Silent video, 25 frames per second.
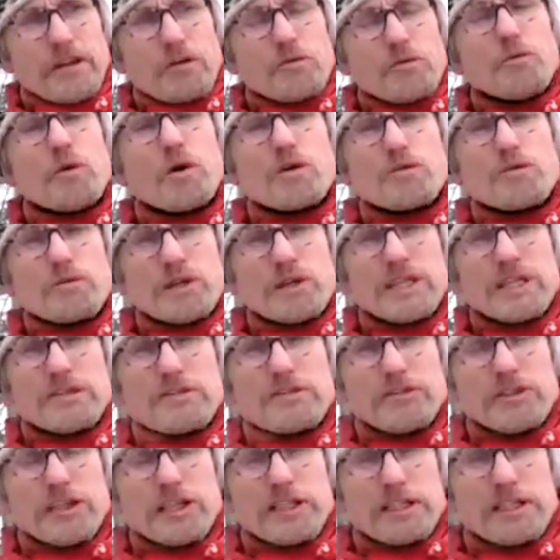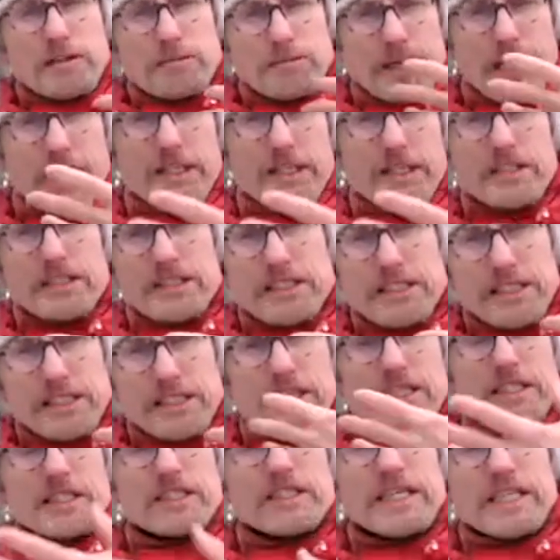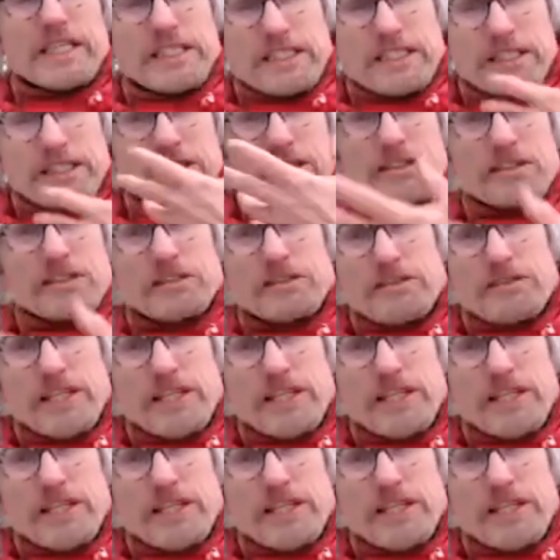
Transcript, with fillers: what we feel about the connection, the